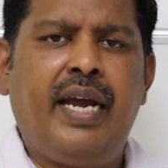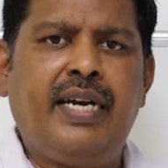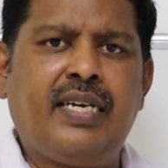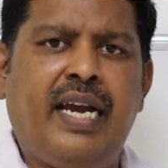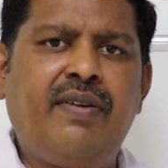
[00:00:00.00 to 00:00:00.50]

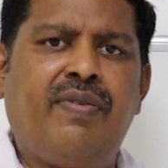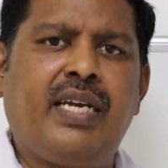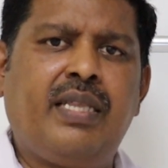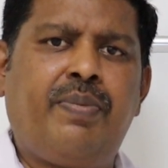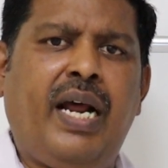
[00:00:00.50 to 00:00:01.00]
It's a kind of
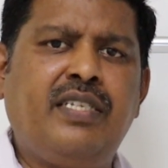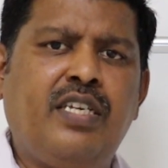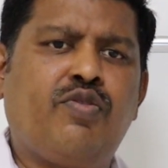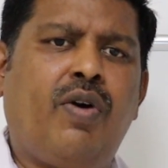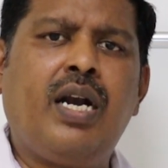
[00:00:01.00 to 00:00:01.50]
like the price
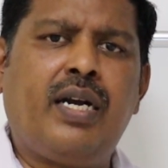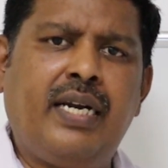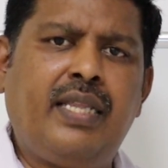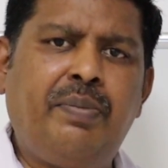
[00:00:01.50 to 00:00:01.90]
is volatile.